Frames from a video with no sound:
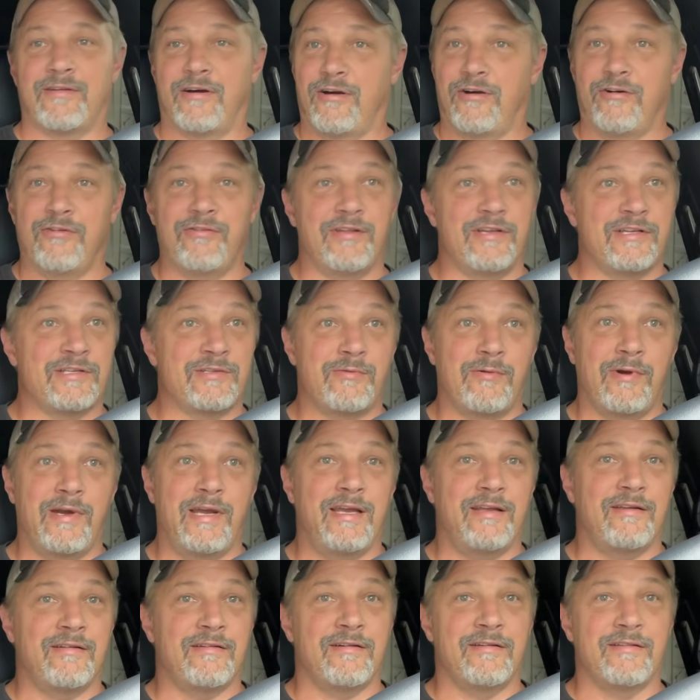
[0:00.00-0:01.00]
all this
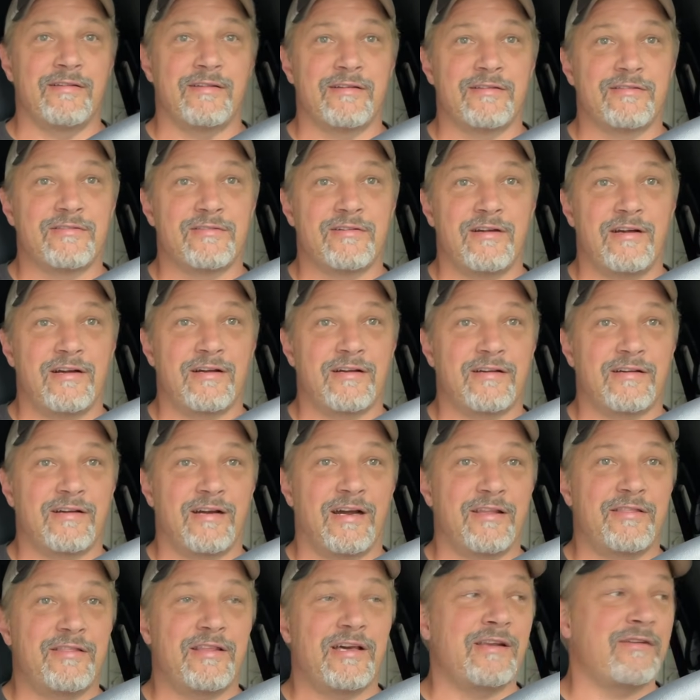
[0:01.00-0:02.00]
weight on the truck,
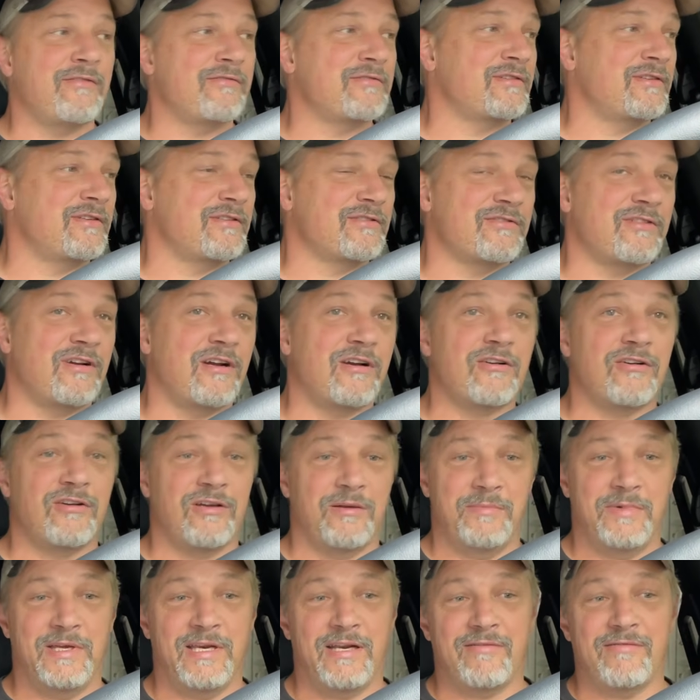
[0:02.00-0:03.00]
I thought it was going to struggle. I
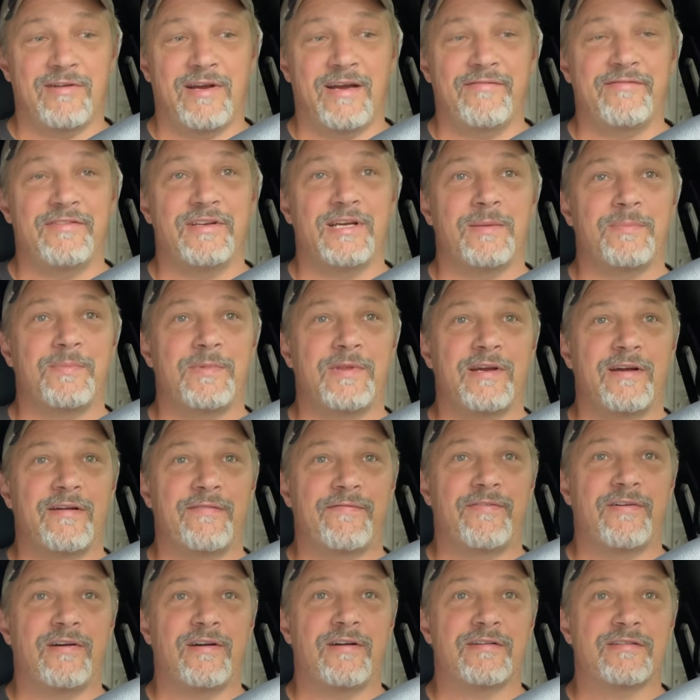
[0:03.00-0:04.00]
mean, it revved up there at
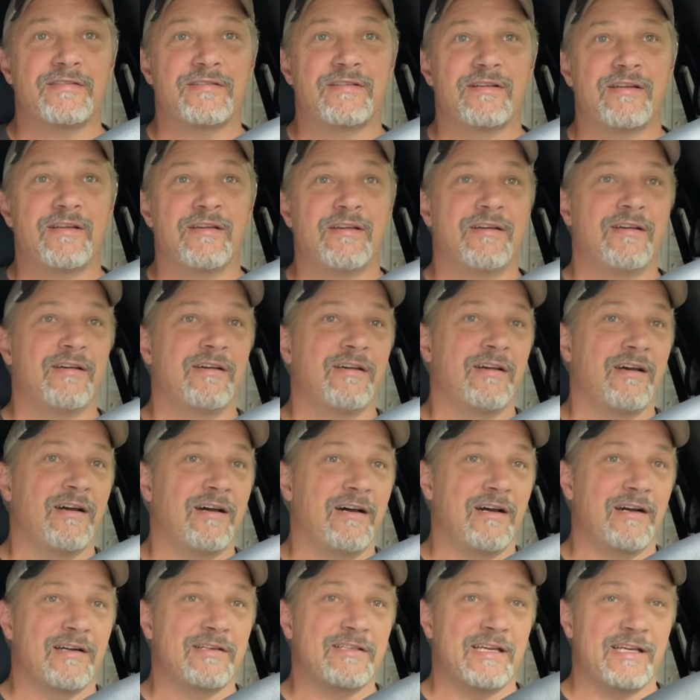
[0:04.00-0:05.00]
first
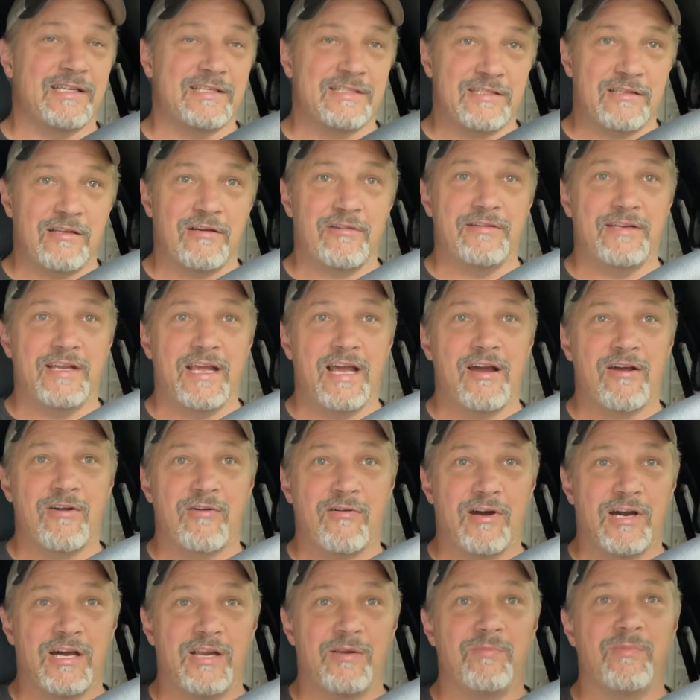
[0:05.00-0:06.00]
because I slowed down
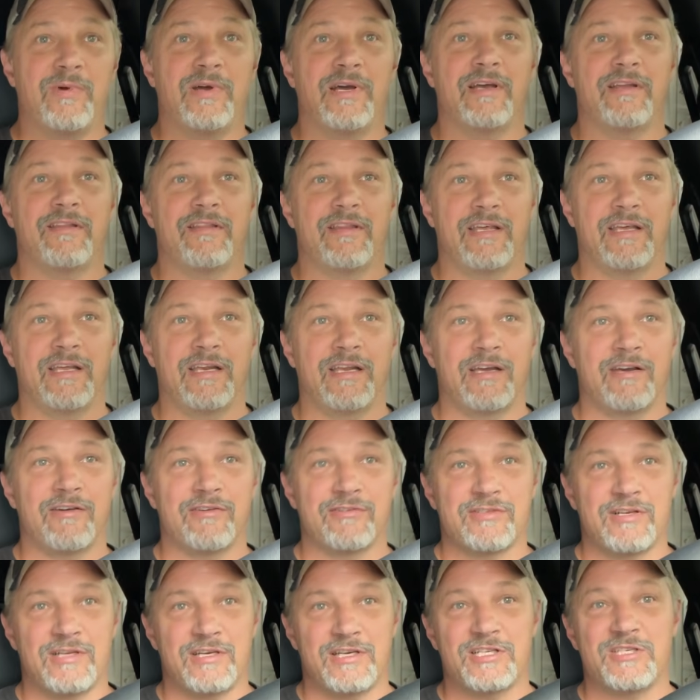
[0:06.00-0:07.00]
quite a bit, and then I
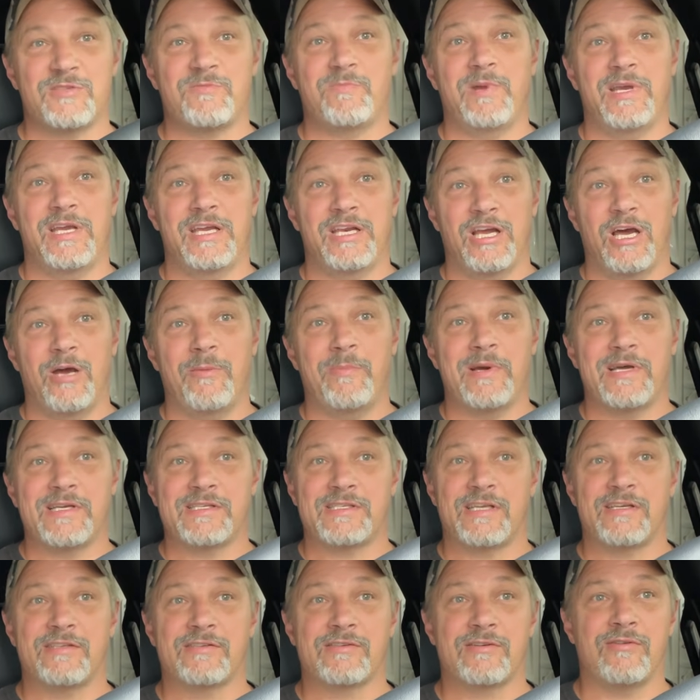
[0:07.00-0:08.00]
was trying to speed up
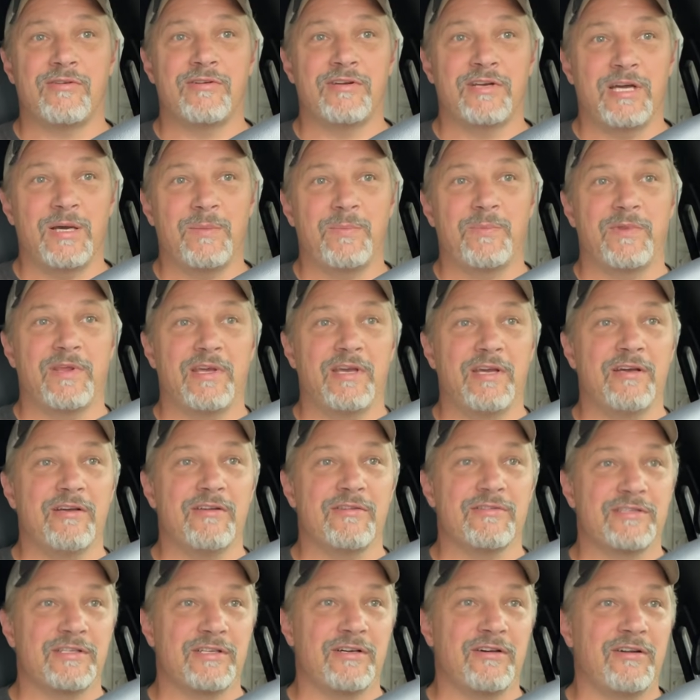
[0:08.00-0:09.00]
as I was going up the
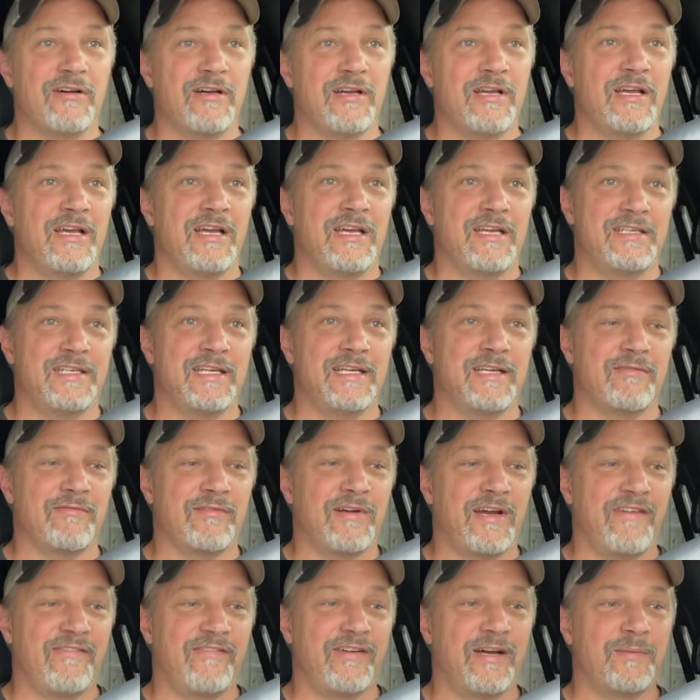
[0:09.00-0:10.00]
hill, so it did
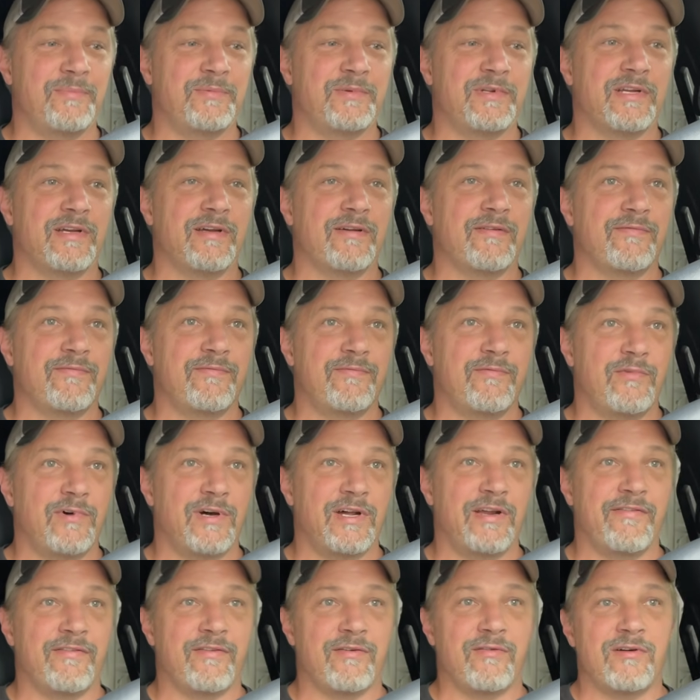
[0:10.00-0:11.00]
rev up to
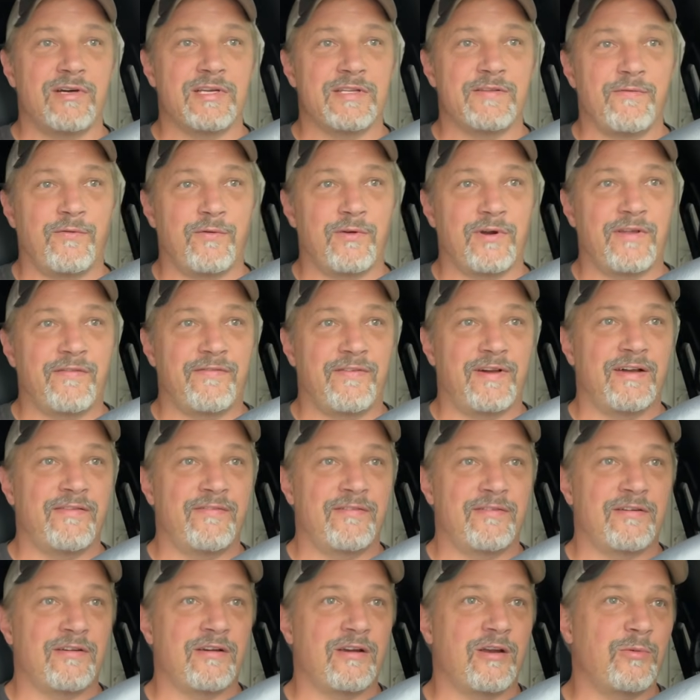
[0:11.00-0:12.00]
whatever it was,
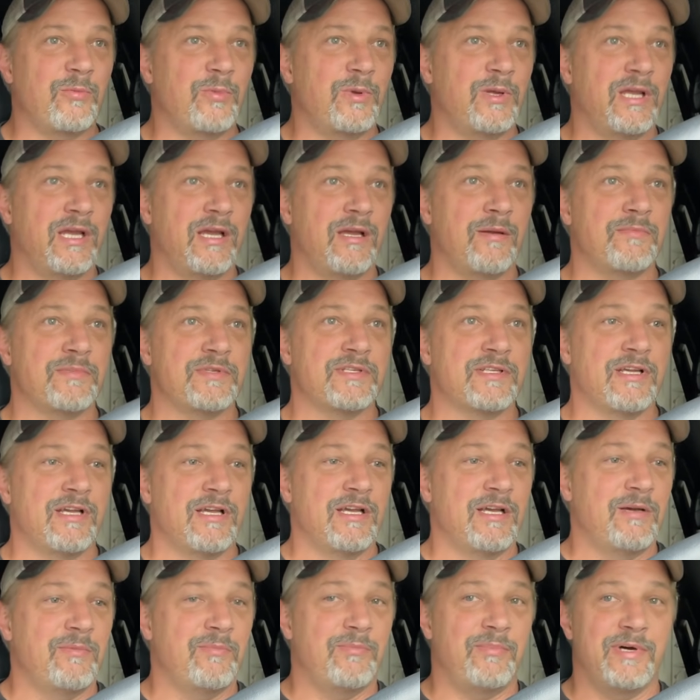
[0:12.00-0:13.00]
4,500 RPMs.
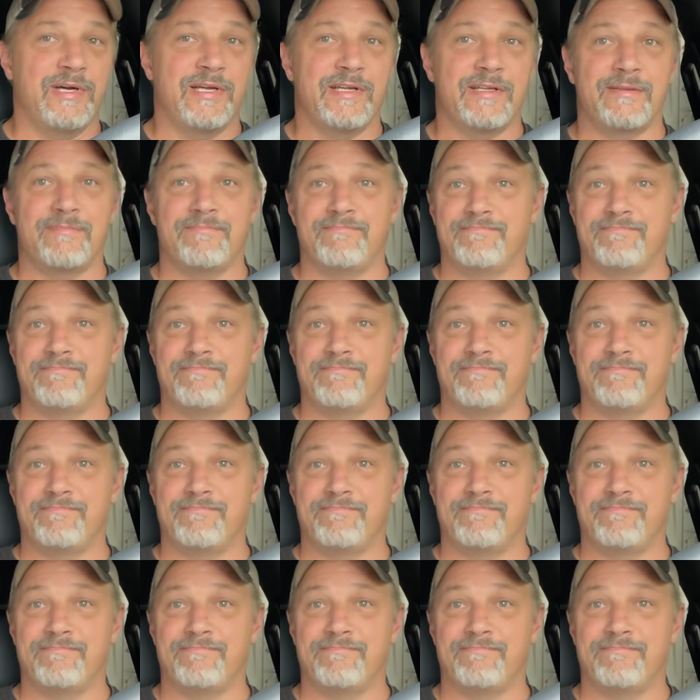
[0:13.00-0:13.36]
But